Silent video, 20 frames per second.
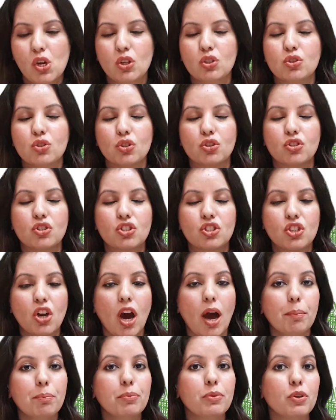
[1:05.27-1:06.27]
So
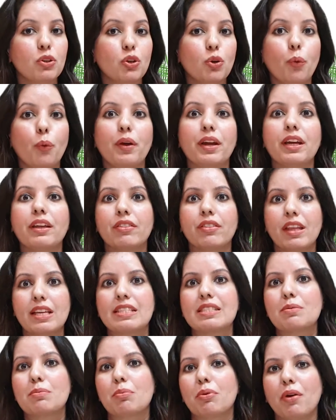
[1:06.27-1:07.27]
stop doing
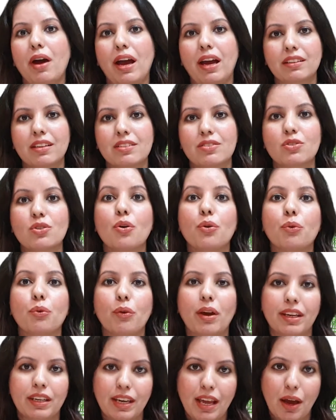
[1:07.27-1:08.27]
this practice
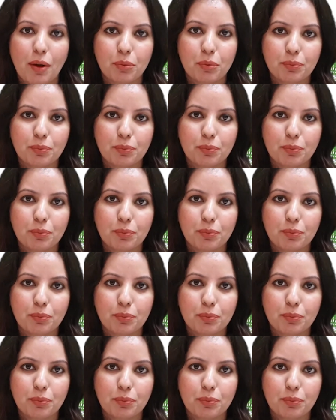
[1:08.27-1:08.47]
right now.